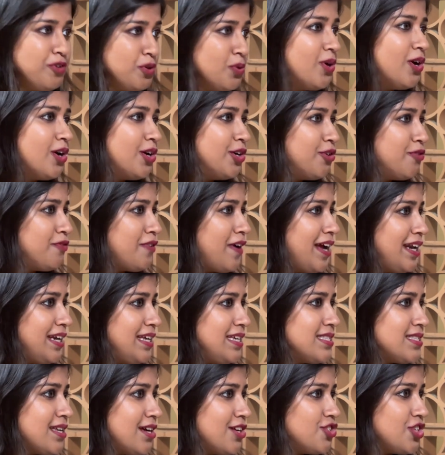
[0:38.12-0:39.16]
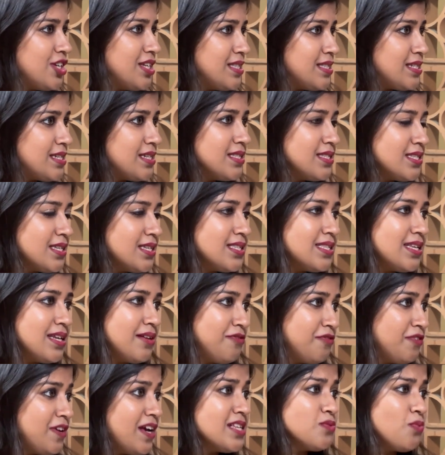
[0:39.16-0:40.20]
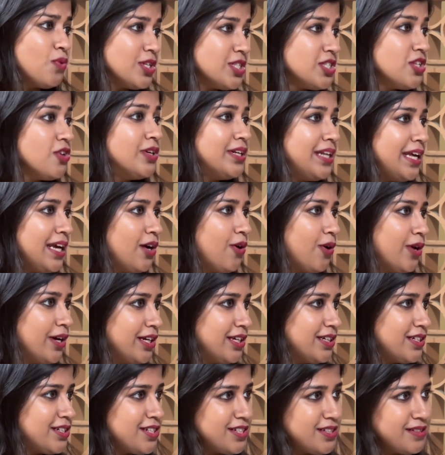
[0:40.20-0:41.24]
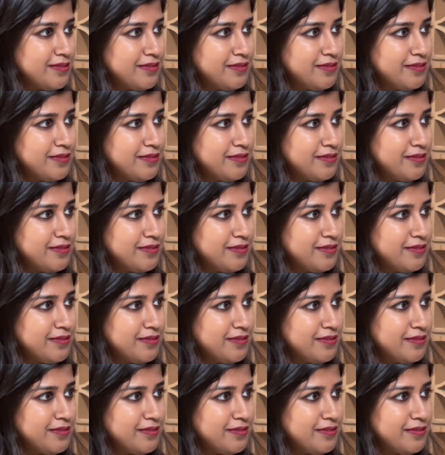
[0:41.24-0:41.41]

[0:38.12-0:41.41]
you heard of any such instances? And if yes, what's your take on it?